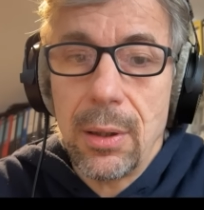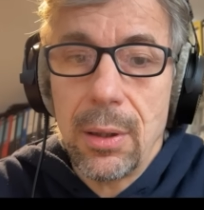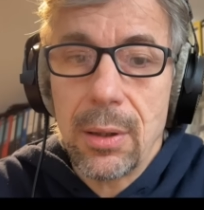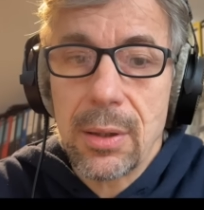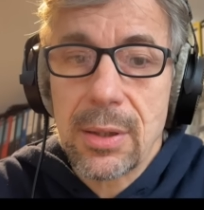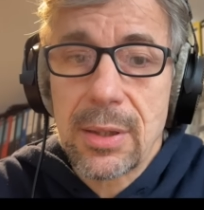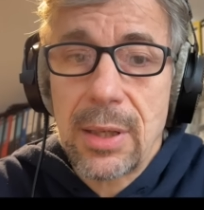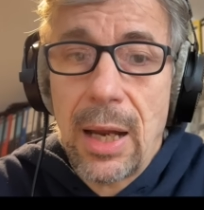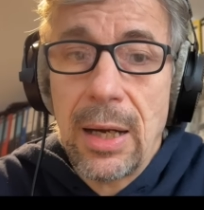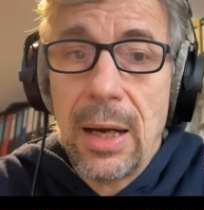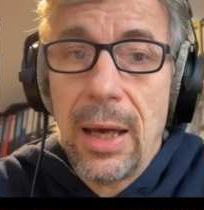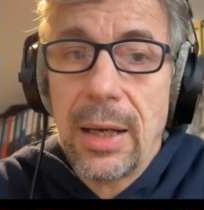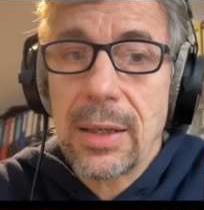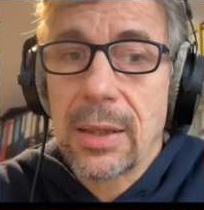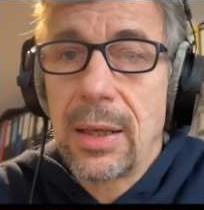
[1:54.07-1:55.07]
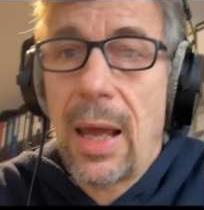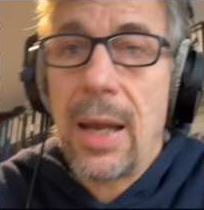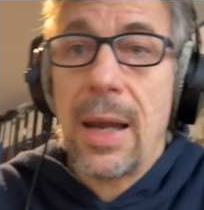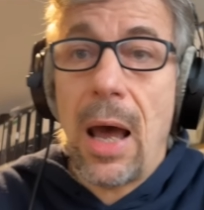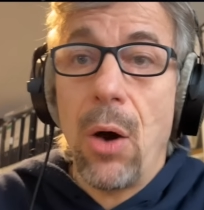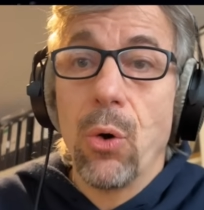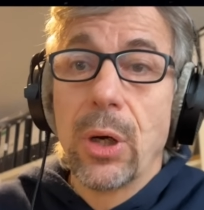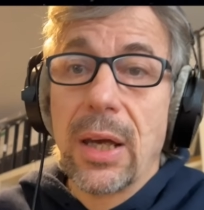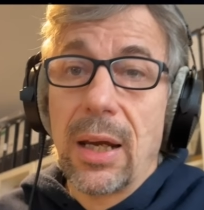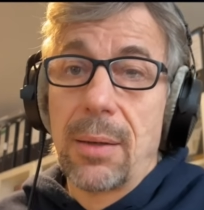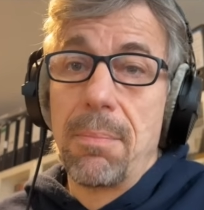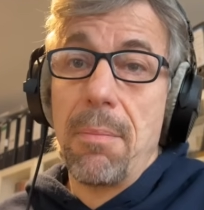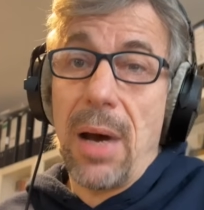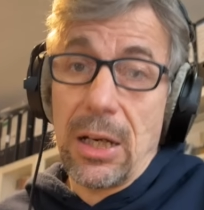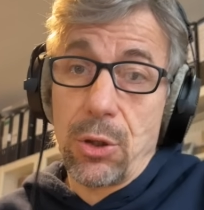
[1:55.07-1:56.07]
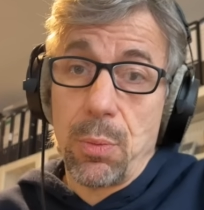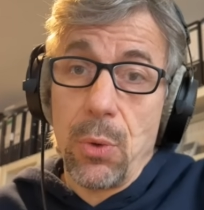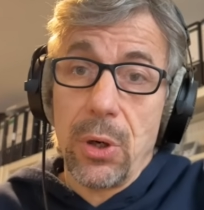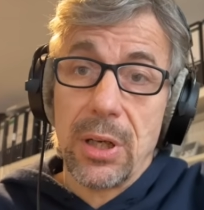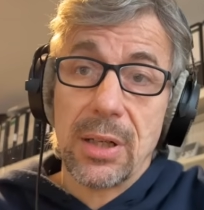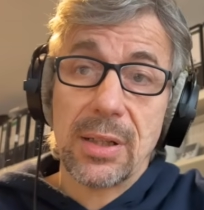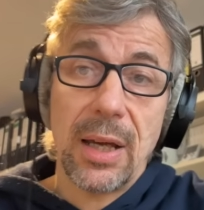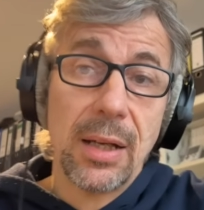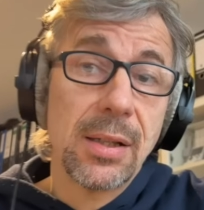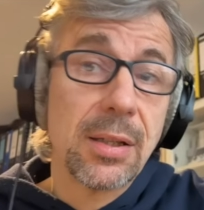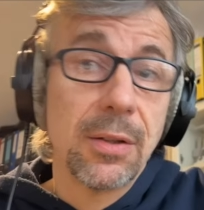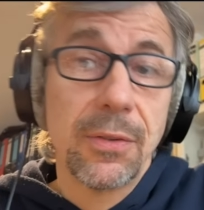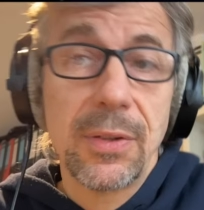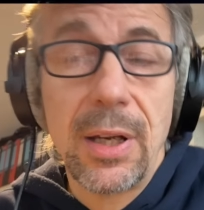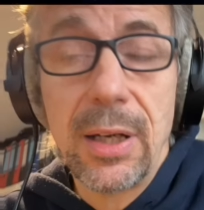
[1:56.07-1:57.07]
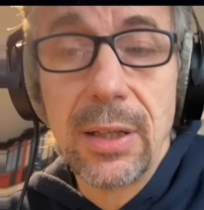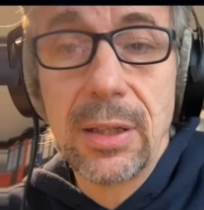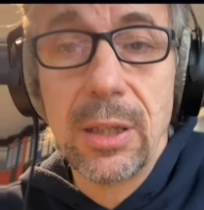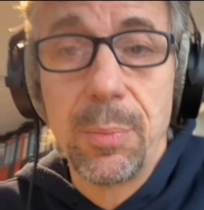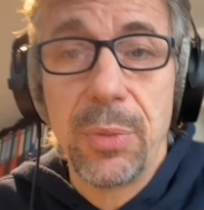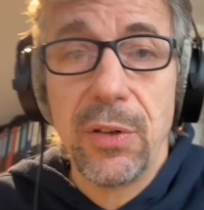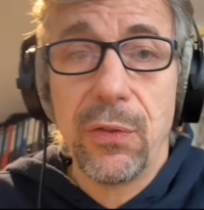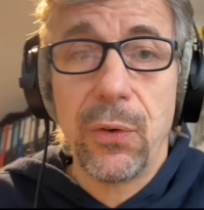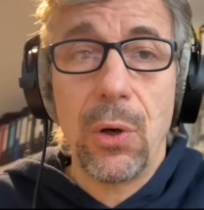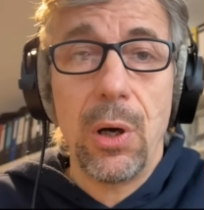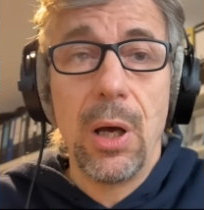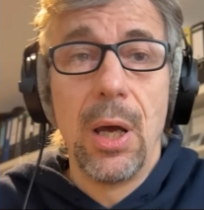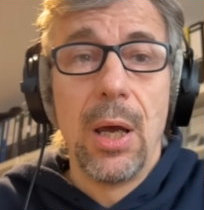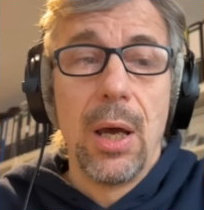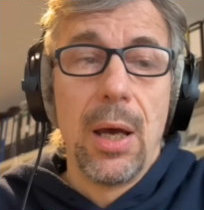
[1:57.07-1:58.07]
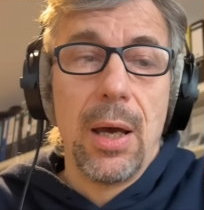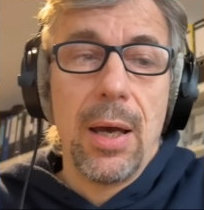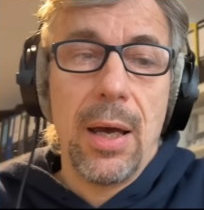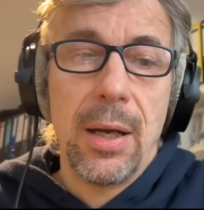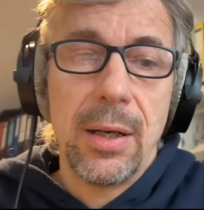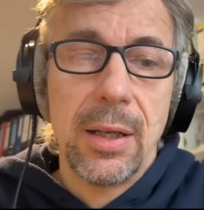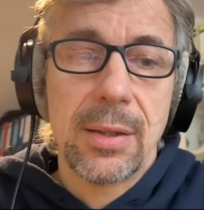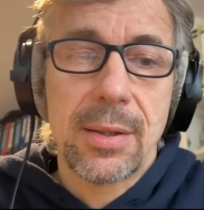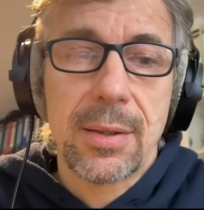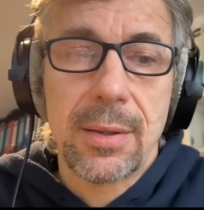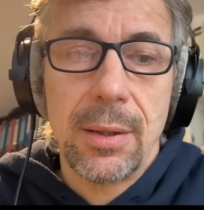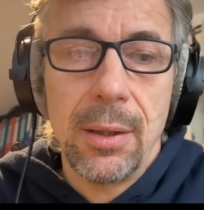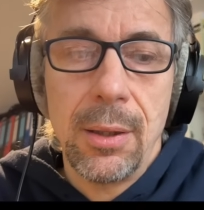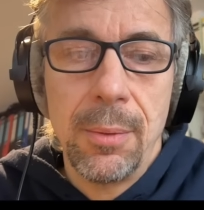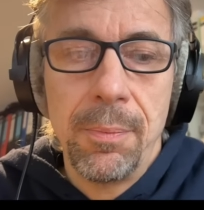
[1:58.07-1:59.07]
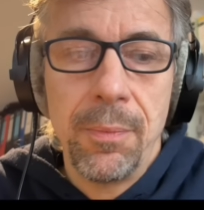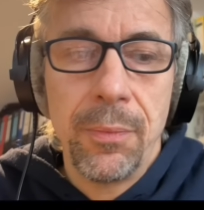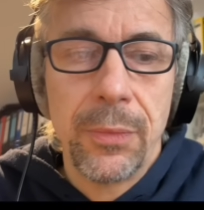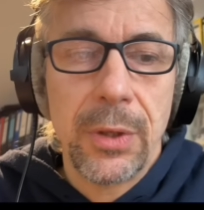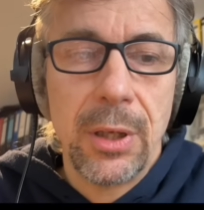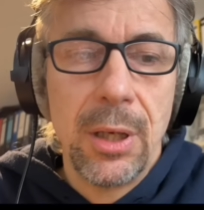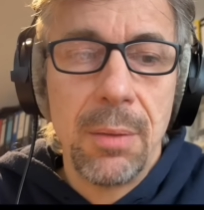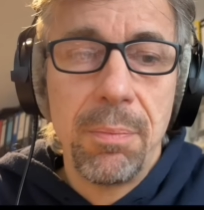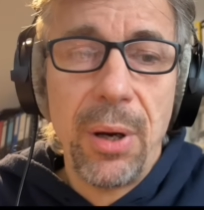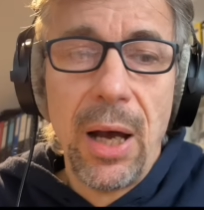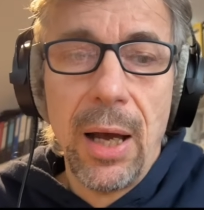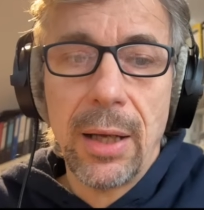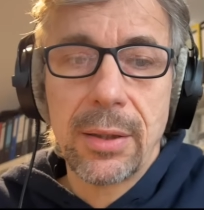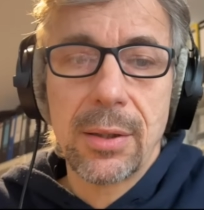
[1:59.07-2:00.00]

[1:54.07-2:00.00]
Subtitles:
sunlight can now get much more intensive than it did before, and that's in part